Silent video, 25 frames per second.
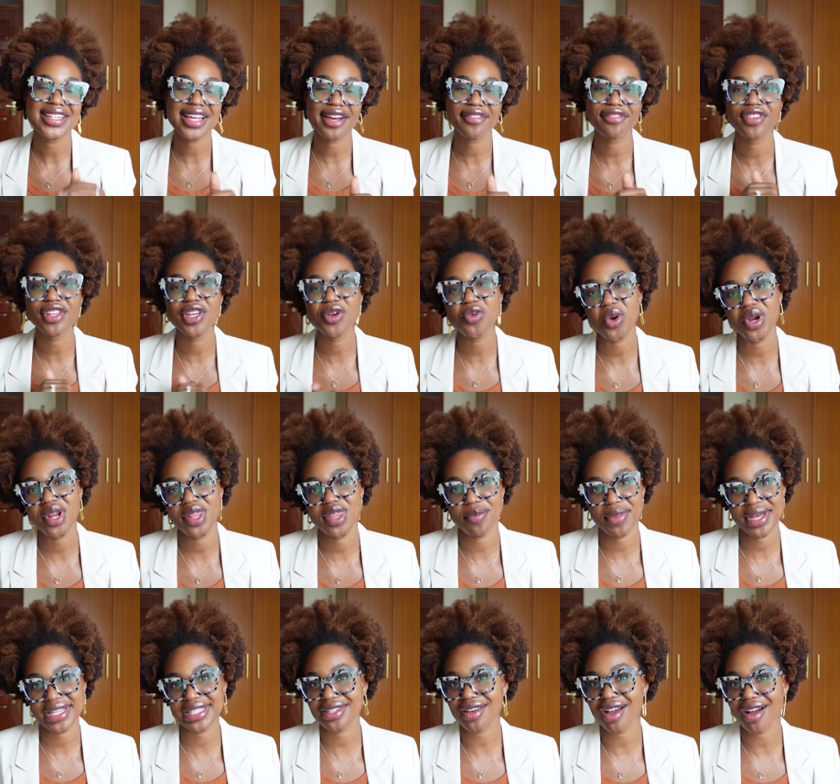Definitely one of the
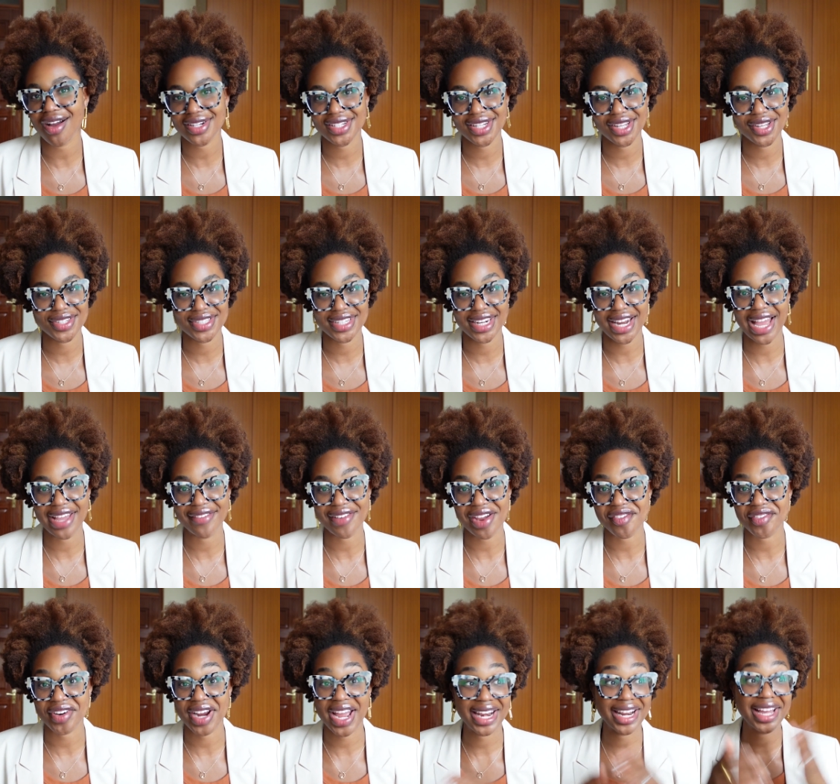best cocktails that I've
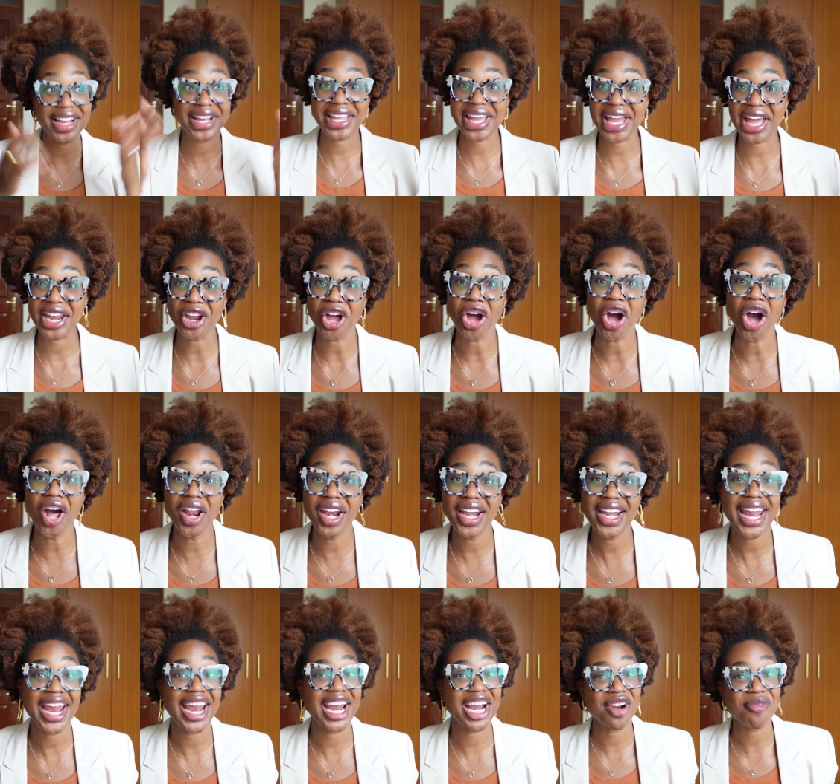ever had, again, on
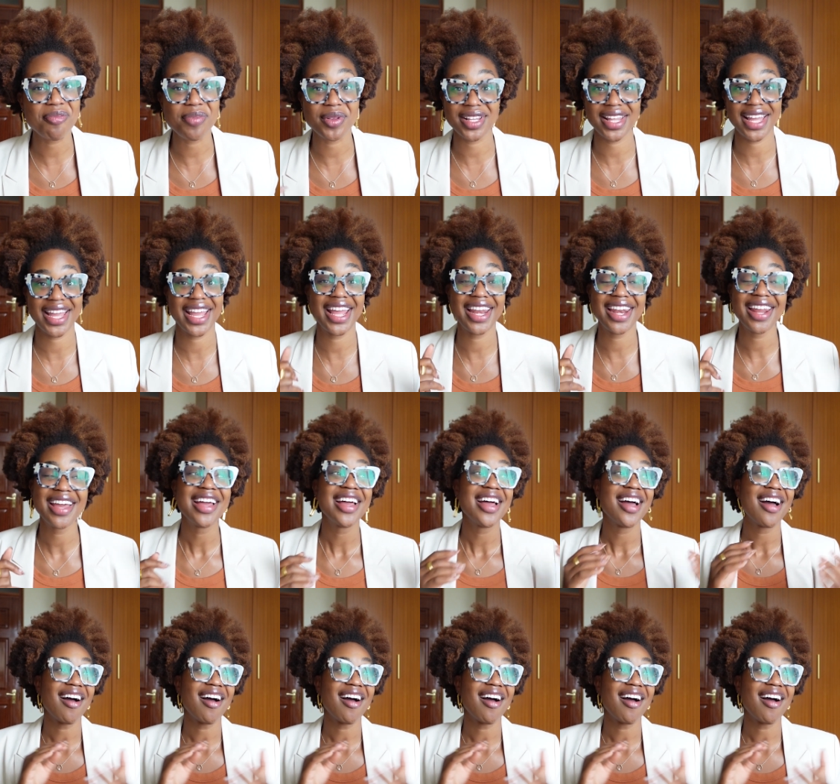an airplane.